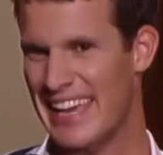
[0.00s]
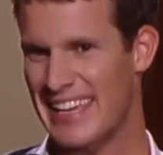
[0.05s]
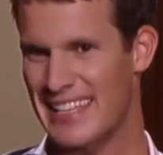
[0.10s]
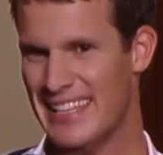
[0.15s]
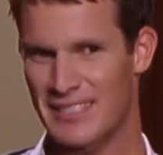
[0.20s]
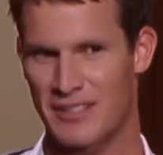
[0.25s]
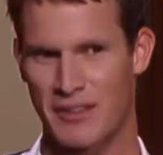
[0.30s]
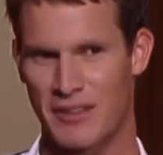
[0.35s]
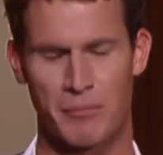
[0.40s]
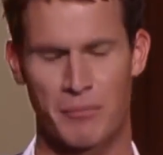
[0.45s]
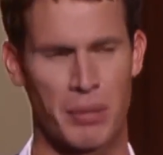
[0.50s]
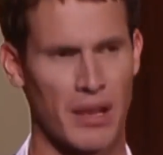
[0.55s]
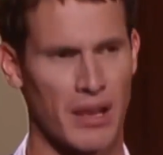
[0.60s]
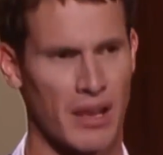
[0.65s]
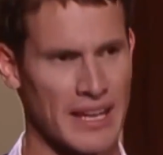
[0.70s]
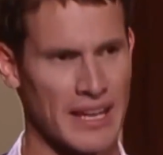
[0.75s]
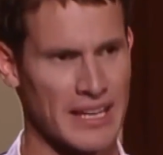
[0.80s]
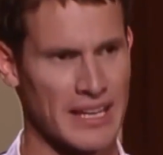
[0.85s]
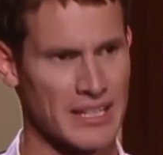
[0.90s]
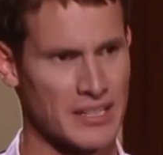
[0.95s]
case of
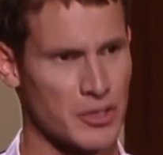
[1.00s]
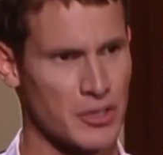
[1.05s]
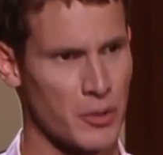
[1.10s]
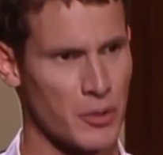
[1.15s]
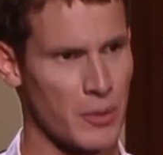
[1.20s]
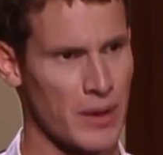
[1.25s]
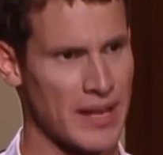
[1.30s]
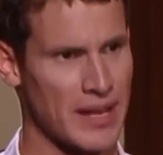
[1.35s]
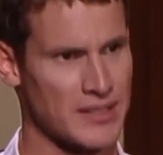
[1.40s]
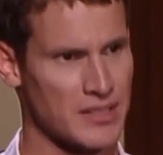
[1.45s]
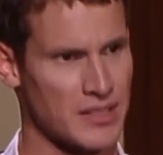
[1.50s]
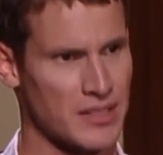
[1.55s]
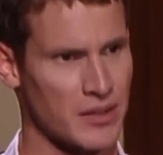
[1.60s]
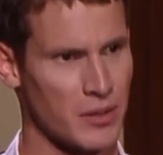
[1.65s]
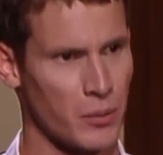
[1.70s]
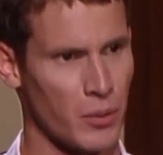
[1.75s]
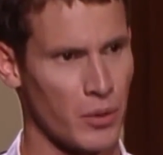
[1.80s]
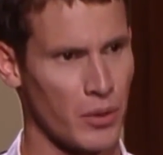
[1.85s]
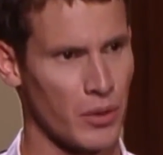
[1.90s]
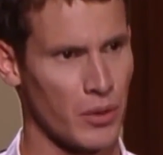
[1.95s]
polite Tourette's
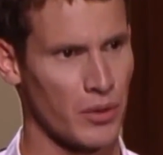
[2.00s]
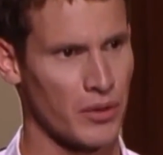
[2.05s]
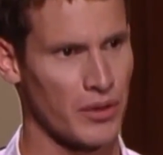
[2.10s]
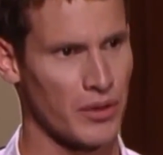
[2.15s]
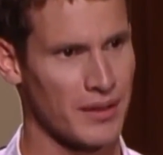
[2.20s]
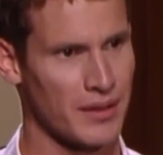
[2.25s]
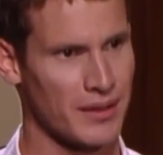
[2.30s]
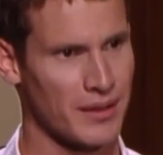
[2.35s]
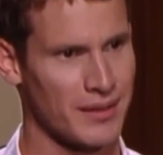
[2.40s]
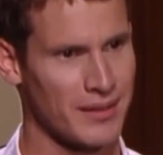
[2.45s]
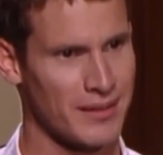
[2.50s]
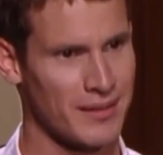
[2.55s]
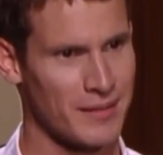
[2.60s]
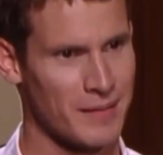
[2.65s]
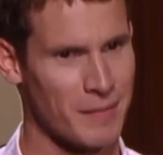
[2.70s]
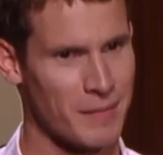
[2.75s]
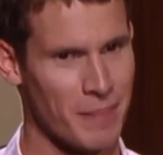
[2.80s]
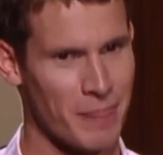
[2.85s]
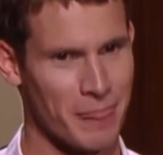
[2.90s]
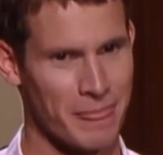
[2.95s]
in the world?
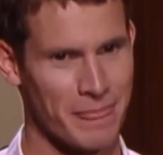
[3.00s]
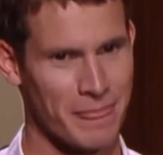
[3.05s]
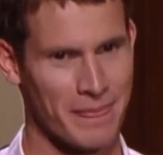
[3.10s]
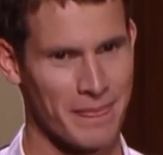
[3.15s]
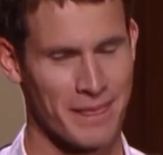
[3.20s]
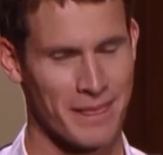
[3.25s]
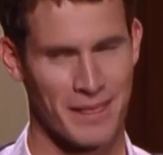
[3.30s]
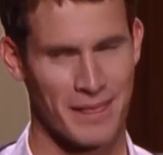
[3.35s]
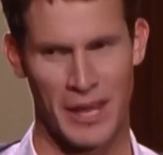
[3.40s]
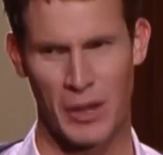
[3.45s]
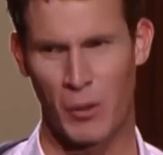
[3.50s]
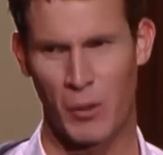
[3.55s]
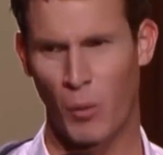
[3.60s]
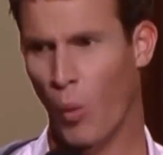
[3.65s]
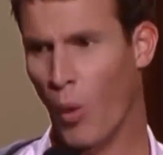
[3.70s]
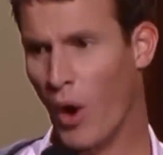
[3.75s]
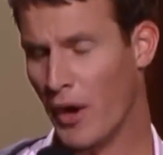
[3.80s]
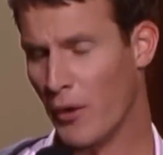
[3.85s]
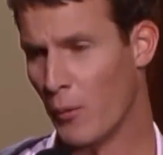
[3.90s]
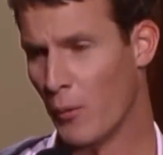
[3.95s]
Like
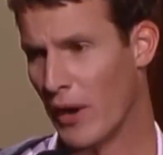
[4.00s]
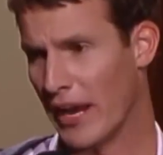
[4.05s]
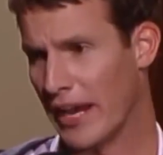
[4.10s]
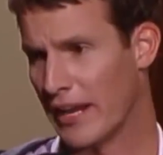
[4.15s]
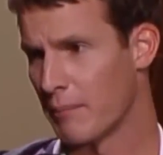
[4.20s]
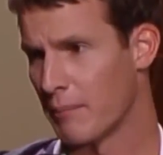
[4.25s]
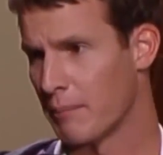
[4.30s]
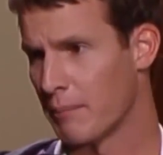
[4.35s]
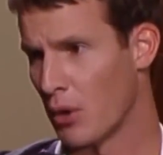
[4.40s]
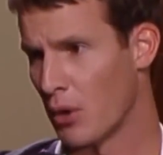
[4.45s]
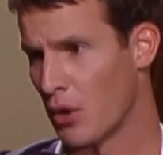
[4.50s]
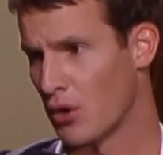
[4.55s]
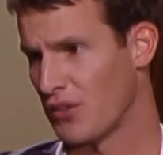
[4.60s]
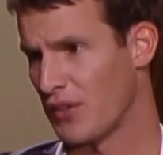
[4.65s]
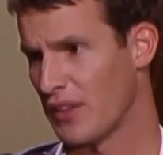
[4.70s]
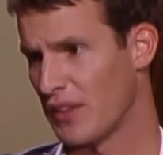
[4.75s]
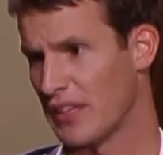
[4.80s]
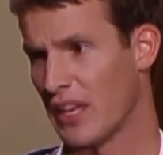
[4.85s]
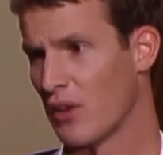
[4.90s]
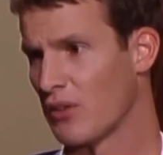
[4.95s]
one random
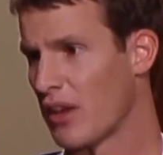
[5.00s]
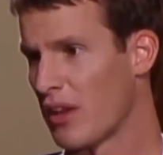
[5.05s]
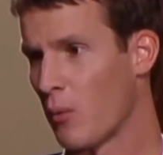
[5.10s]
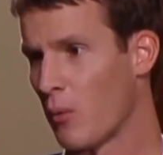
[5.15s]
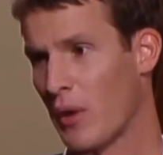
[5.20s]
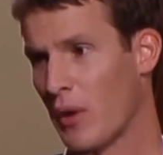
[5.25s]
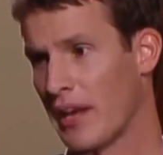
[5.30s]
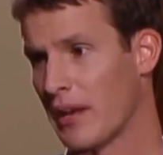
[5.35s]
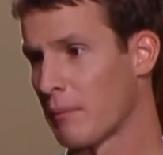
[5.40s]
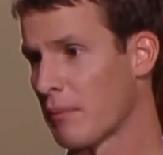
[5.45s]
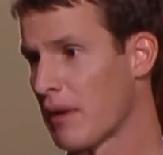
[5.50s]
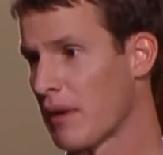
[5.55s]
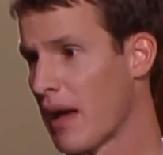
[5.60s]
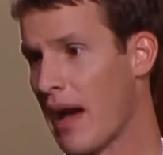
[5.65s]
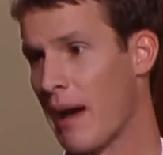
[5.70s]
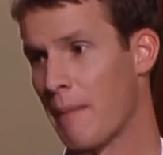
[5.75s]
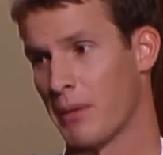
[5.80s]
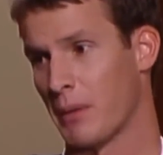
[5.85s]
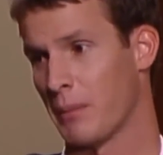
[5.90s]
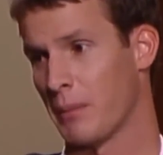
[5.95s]
person that yells out random
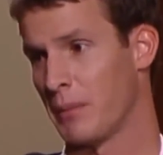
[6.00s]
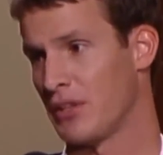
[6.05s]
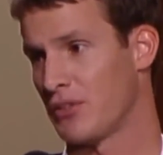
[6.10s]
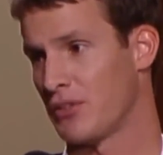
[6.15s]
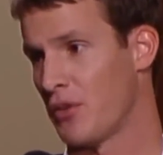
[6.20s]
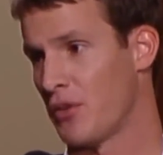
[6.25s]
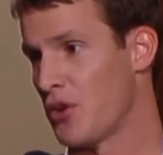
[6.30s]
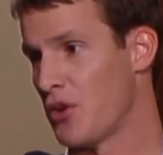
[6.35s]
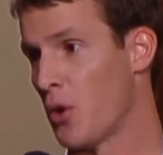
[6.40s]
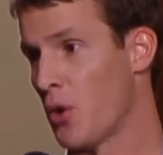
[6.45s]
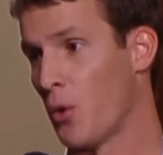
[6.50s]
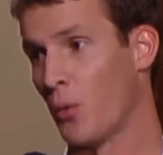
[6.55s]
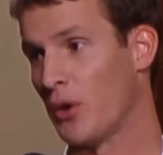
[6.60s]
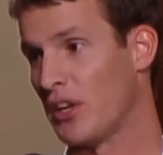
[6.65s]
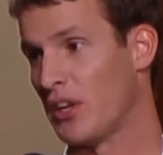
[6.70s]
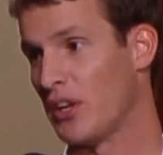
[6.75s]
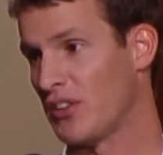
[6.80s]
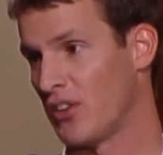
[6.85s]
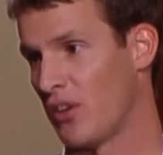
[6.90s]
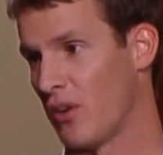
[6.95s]
compliments for no
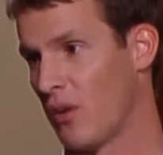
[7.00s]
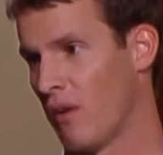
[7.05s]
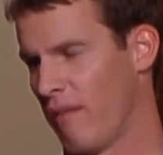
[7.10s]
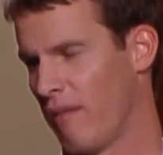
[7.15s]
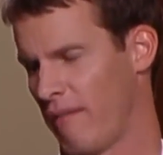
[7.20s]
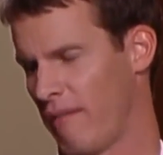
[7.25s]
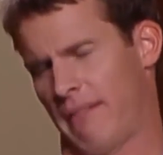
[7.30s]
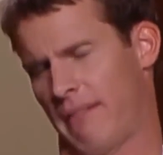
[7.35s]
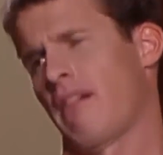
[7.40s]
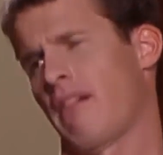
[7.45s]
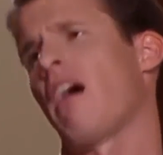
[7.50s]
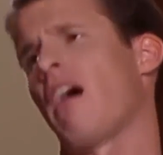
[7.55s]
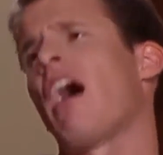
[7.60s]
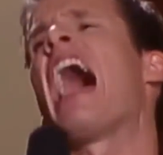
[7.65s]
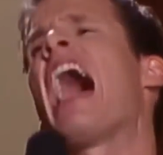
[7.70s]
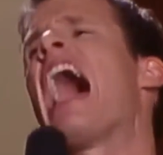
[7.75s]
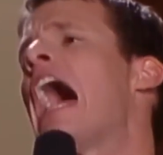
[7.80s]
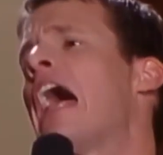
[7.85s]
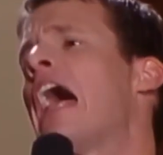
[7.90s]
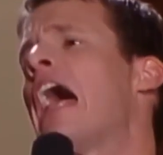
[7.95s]
reason at all?
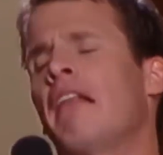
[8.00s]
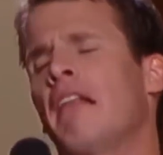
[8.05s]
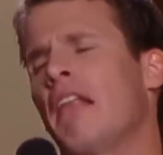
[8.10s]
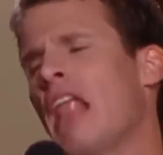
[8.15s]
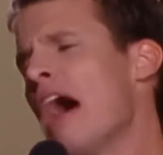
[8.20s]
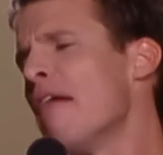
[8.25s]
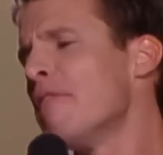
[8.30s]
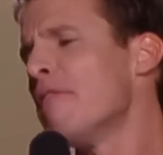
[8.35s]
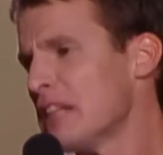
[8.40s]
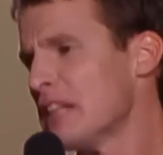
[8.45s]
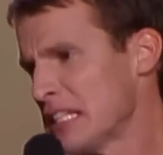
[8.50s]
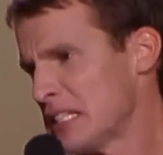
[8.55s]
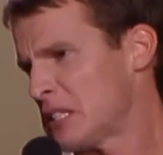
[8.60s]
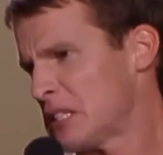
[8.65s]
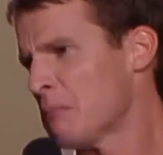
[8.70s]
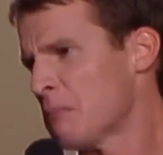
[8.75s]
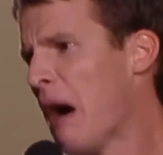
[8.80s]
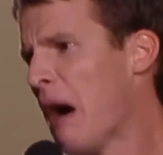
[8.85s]
Lovely